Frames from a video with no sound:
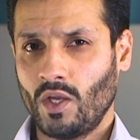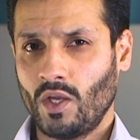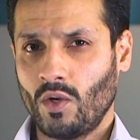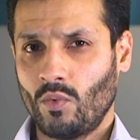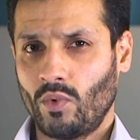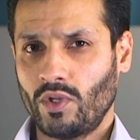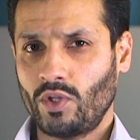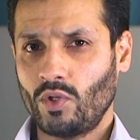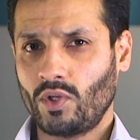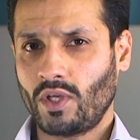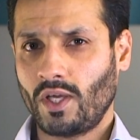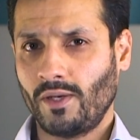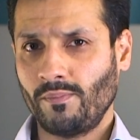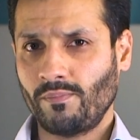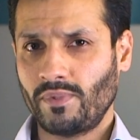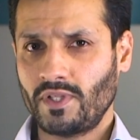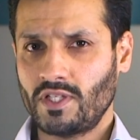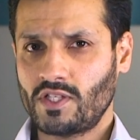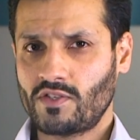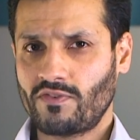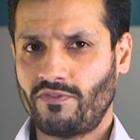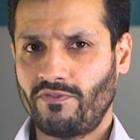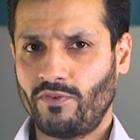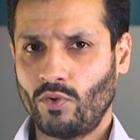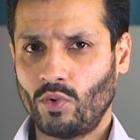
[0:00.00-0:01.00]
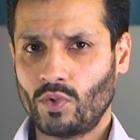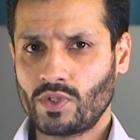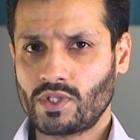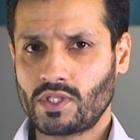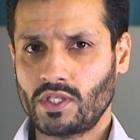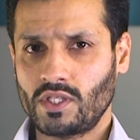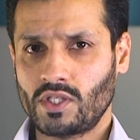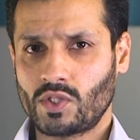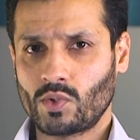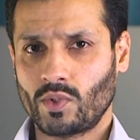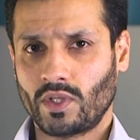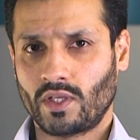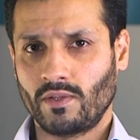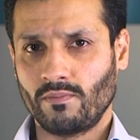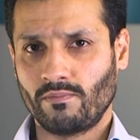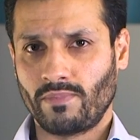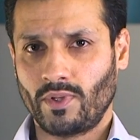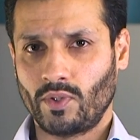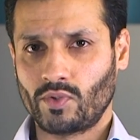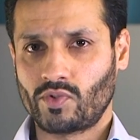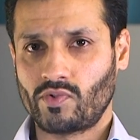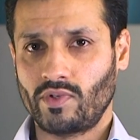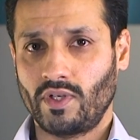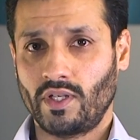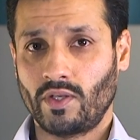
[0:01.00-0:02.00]
When your company is forced into a
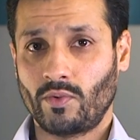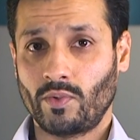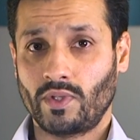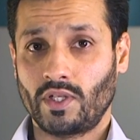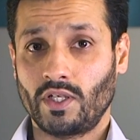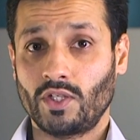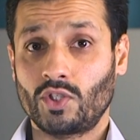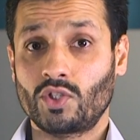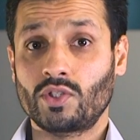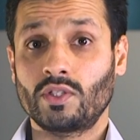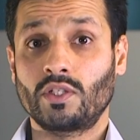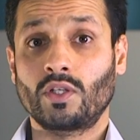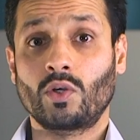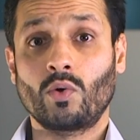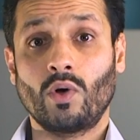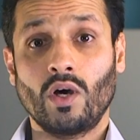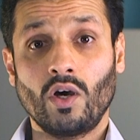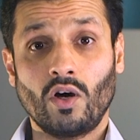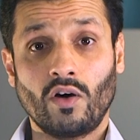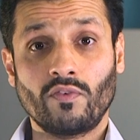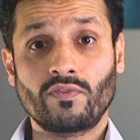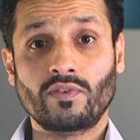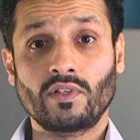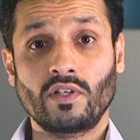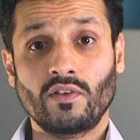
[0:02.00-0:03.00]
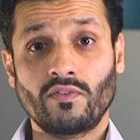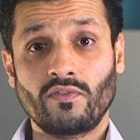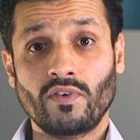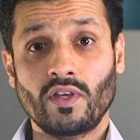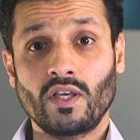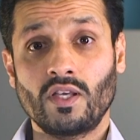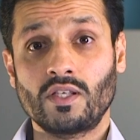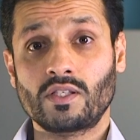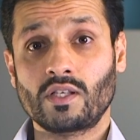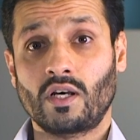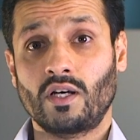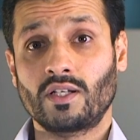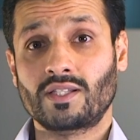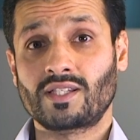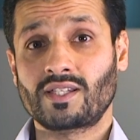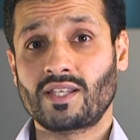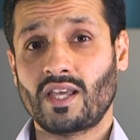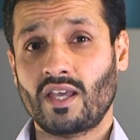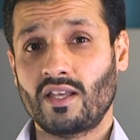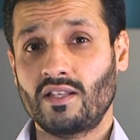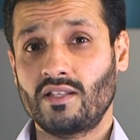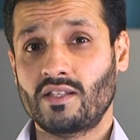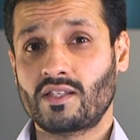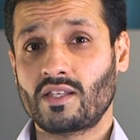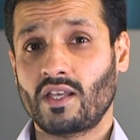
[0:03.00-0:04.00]
compulsory liquidation, quite often affairs are
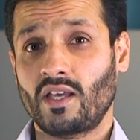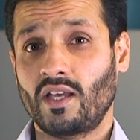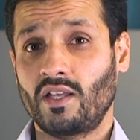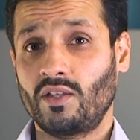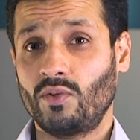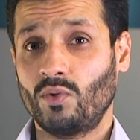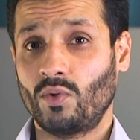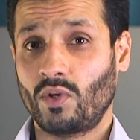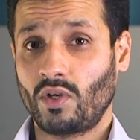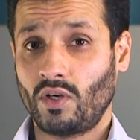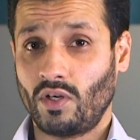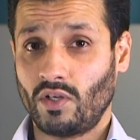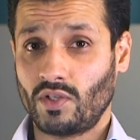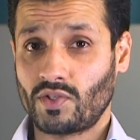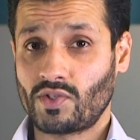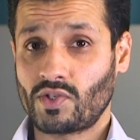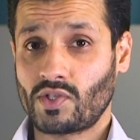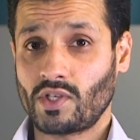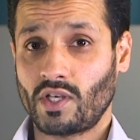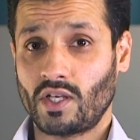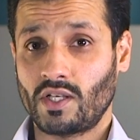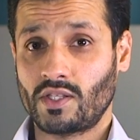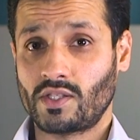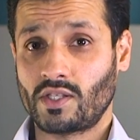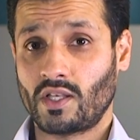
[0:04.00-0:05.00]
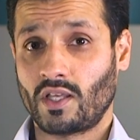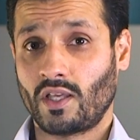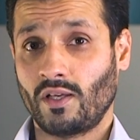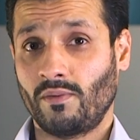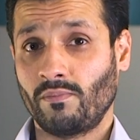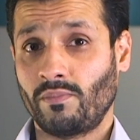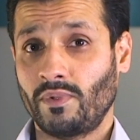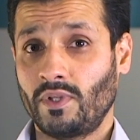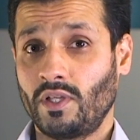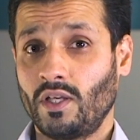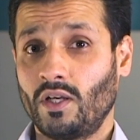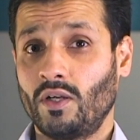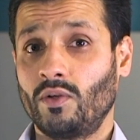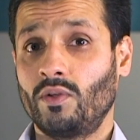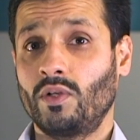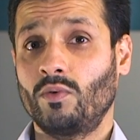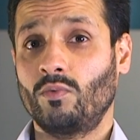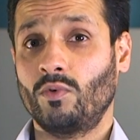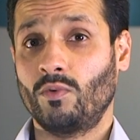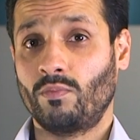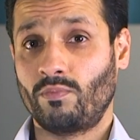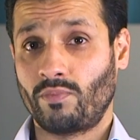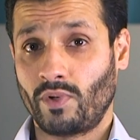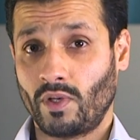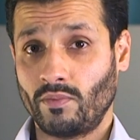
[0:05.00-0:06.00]
tense and your costs as a company owner
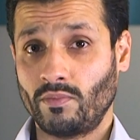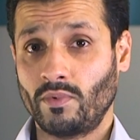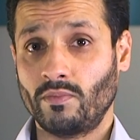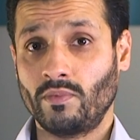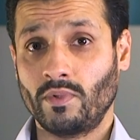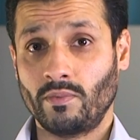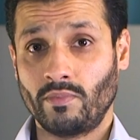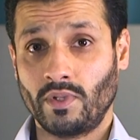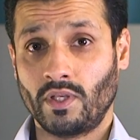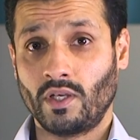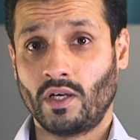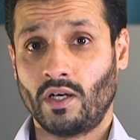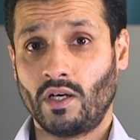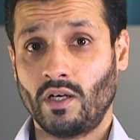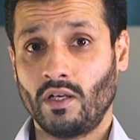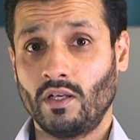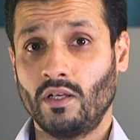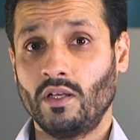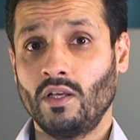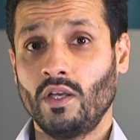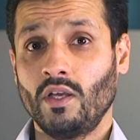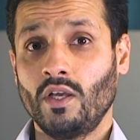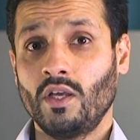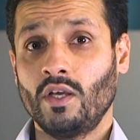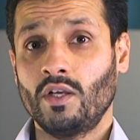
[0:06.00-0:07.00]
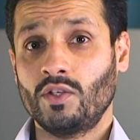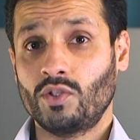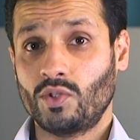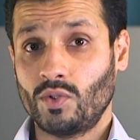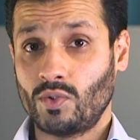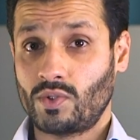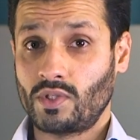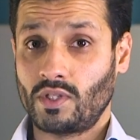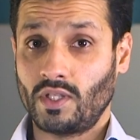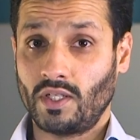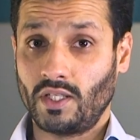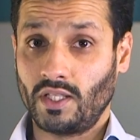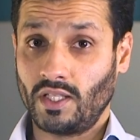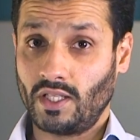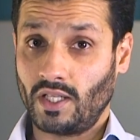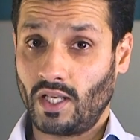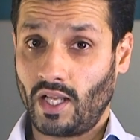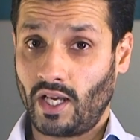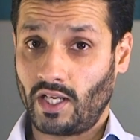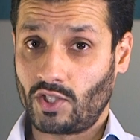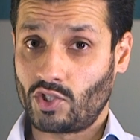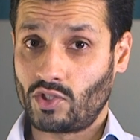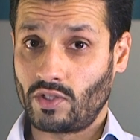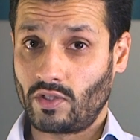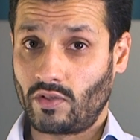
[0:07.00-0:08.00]
will probably be higher due to the legal
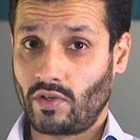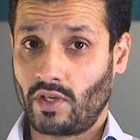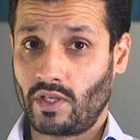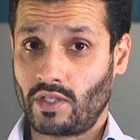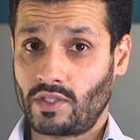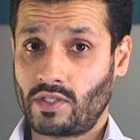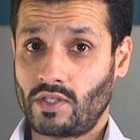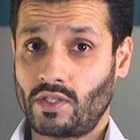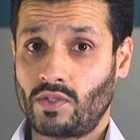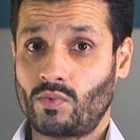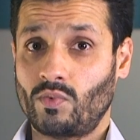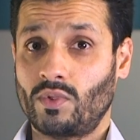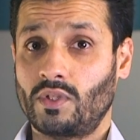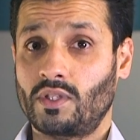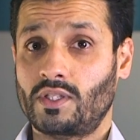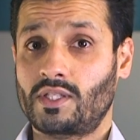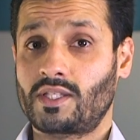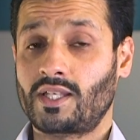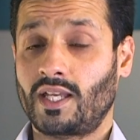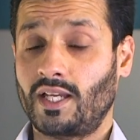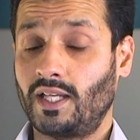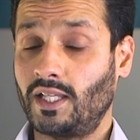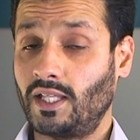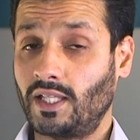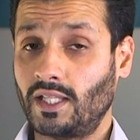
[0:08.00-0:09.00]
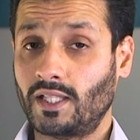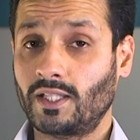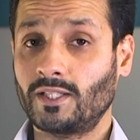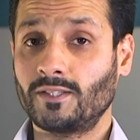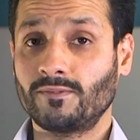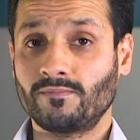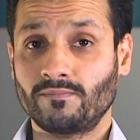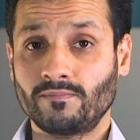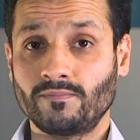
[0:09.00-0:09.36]
action creditors will take.